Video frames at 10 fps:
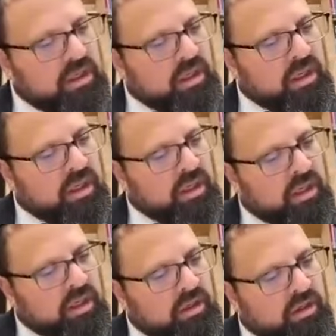
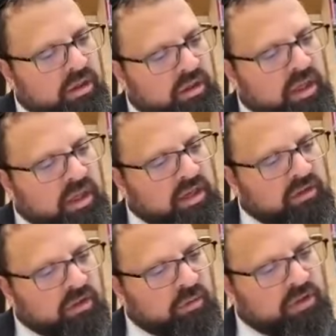Again, let's
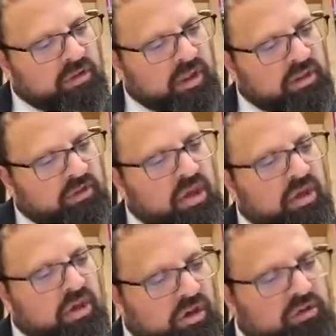get the words right.
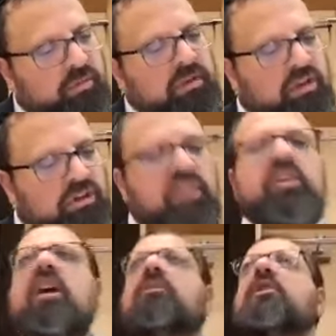Kodem Hataras
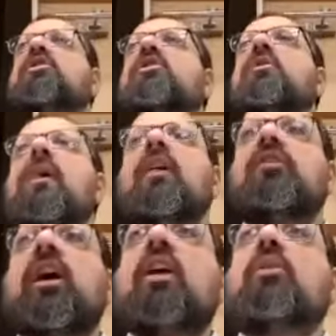Kelim Nishnu.
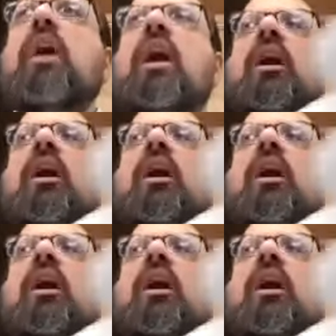So how